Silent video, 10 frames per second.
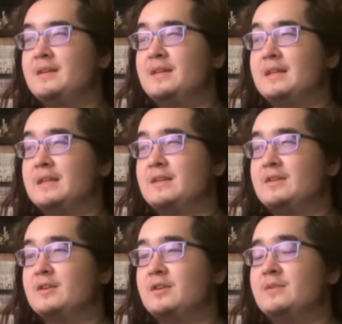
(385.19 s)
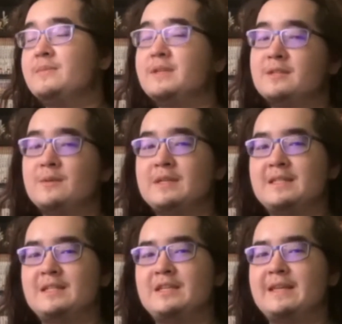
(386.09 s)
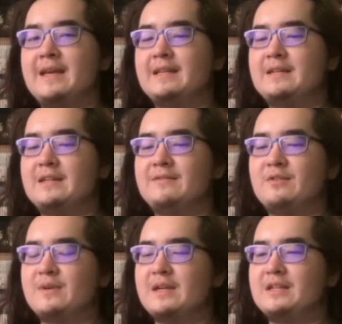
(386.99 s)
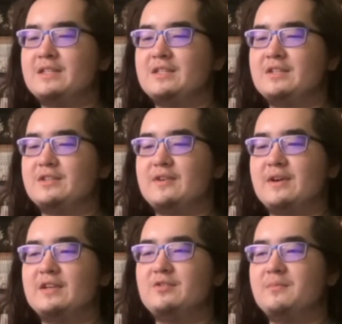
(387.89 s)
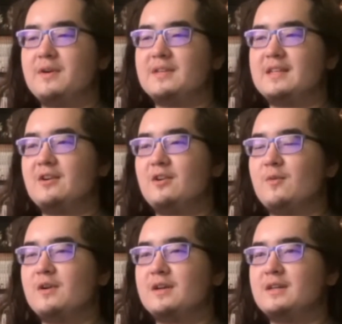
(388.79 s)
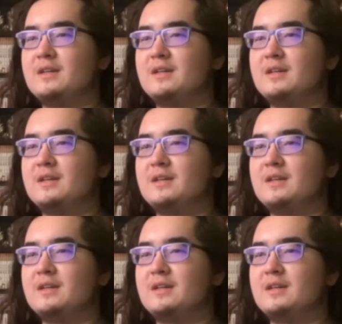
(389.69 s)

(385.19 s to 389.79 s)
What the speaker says: it could be a twist that she can't heal everyone and she's just trying to do mercenary work